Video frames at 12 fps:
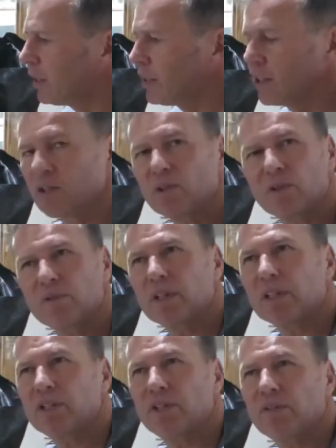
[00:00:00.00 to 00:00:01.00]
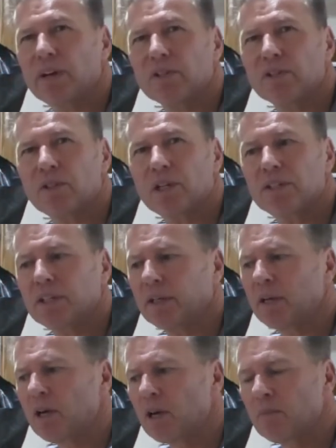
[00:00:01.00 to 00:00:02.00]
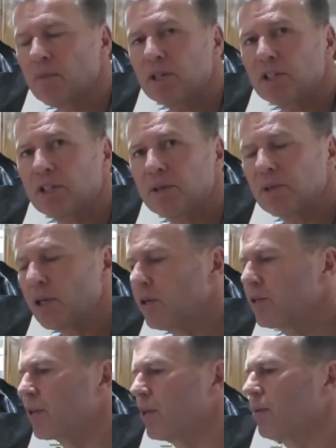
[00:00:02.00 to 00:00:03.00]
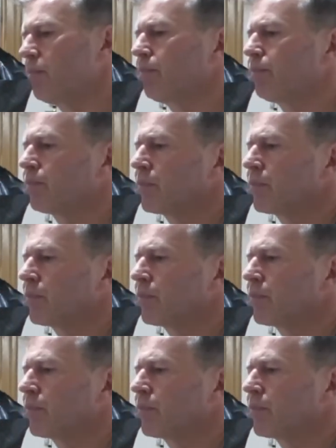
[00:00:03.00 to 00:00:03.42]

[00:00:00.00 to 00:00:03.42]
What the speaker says: These are sort of 2019, but I'd still use them.